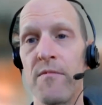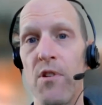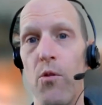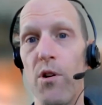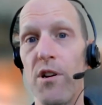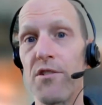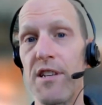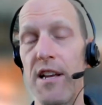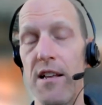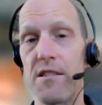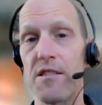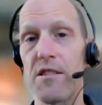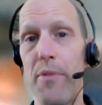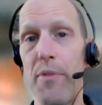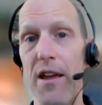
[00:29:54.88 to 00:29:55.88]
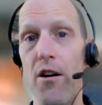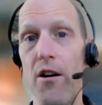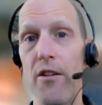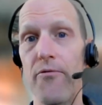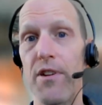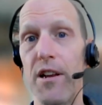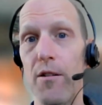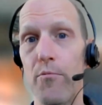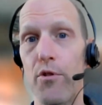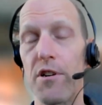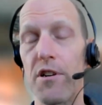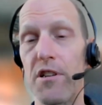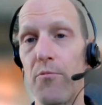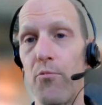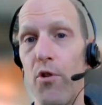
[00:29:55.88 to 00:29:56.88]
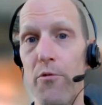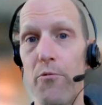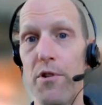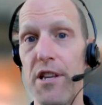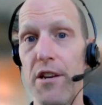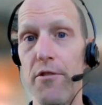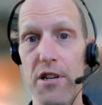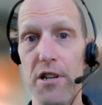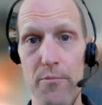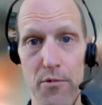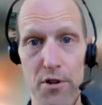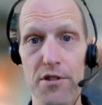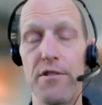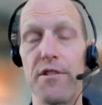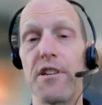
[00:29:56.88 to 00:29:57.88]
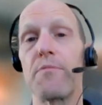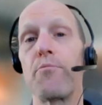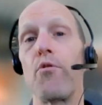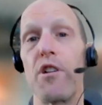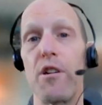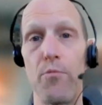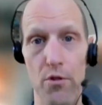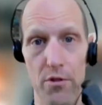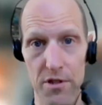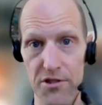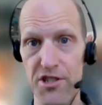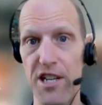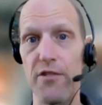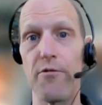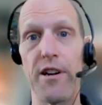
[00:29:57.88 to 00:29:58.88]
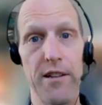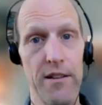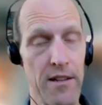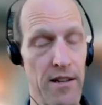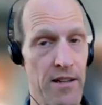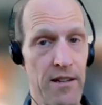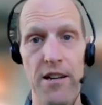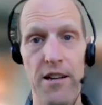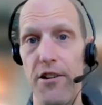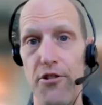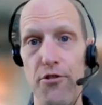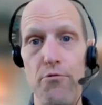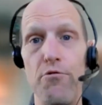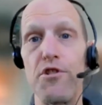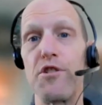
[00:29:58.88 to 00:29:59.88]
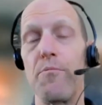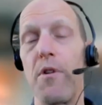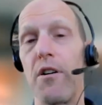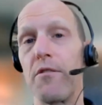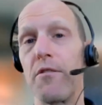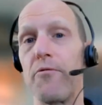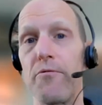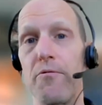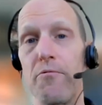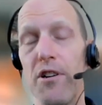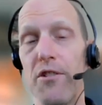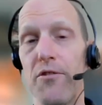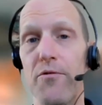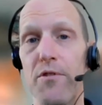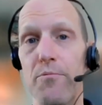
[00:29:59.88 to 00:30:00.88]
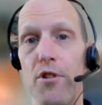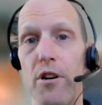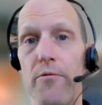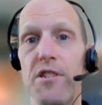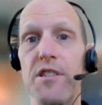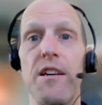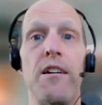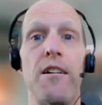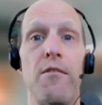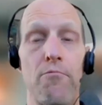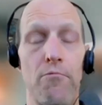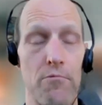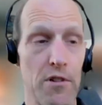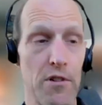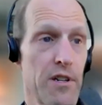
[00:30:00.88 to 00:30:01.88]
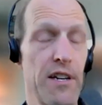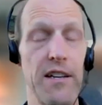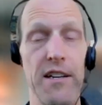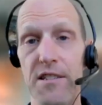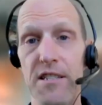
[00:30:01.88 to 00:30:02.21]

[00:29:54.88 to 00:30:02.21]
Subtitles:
oil sands to pay off in Alberta to the point where they were commercially exploitable and generating a huge amount of wealth for the province. We're looking at a